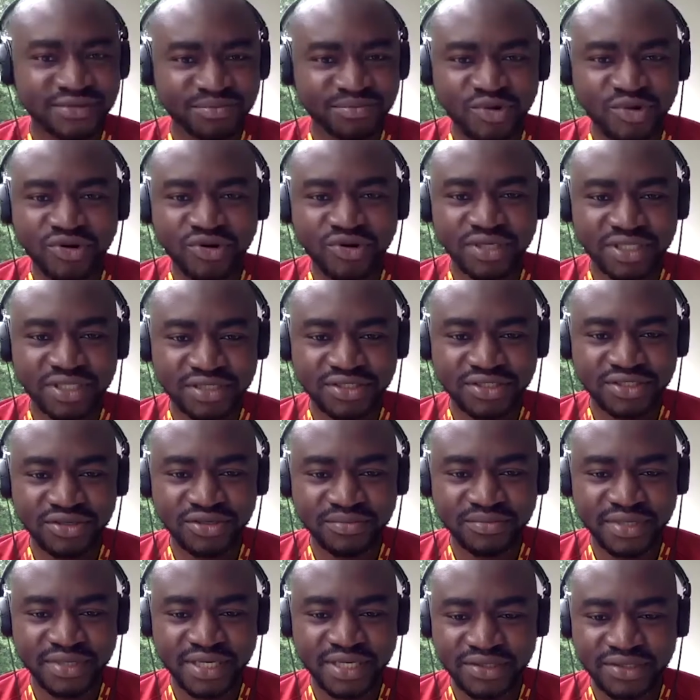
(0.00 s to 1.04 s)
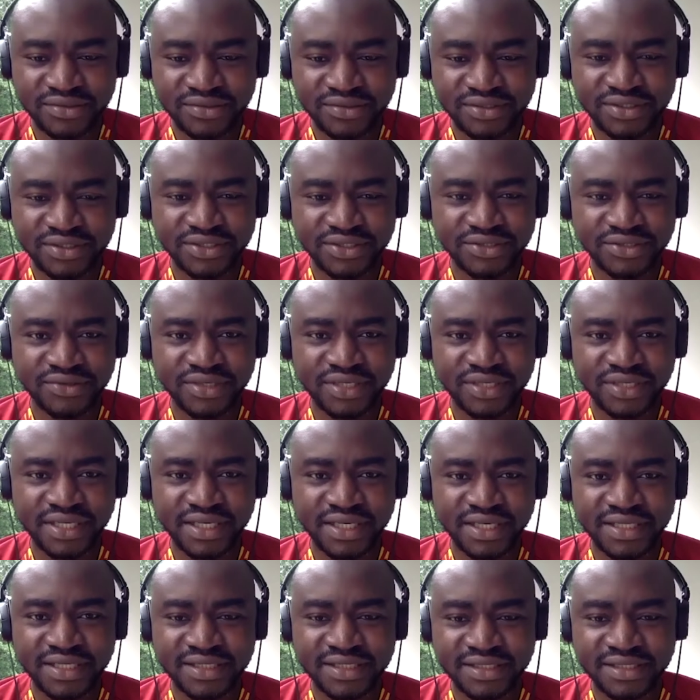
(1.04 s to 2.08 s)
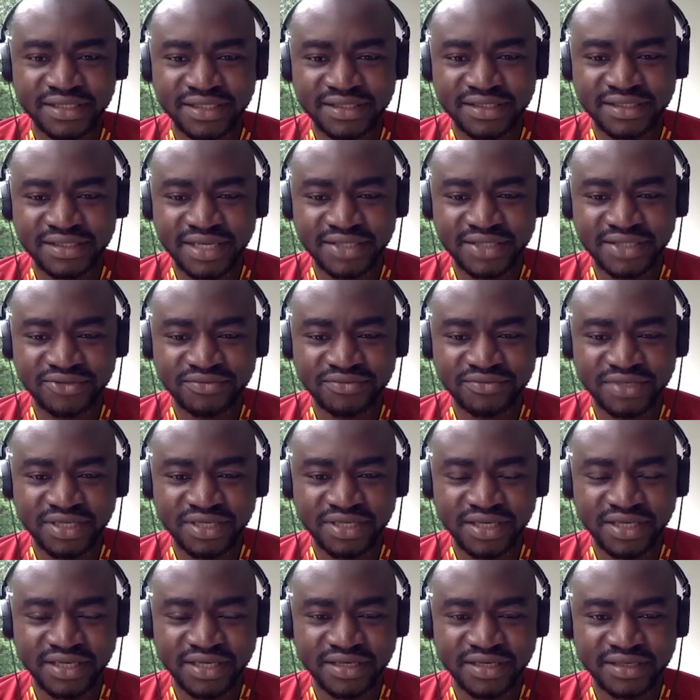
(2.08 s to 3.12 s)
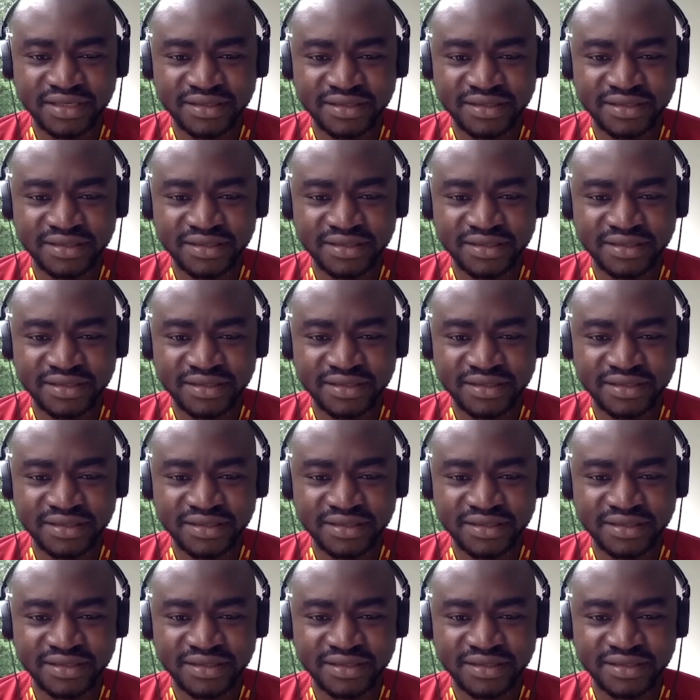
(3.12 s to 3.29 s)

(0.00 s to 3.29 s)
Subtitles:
morning, Joba. Good to see you again. It's nice to be here.